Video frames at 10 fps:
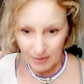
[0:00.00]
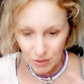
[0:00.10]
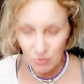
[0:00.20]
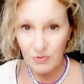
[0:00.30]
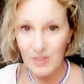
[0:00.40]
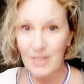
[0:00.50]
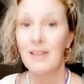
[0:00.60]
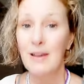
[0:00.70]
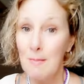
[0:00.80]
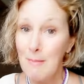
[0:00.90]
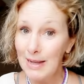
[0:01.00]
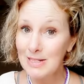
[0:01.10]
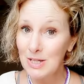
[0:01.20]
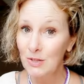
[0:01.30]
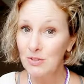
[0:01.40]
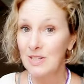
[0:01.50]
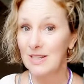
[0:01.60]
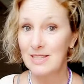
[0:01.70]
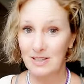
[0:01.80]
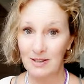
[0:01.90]
UV, melatonin,
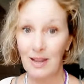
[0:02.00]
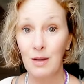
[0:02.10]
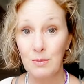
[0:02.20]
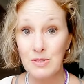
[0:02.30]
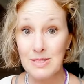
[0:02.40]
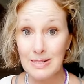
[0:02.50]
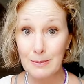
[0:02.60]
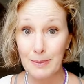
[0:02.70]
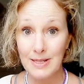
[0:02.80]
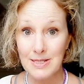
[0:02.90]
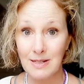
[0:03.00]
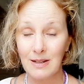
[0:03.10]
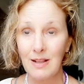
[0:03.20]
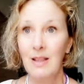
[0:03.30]
it's going to help you sleep better.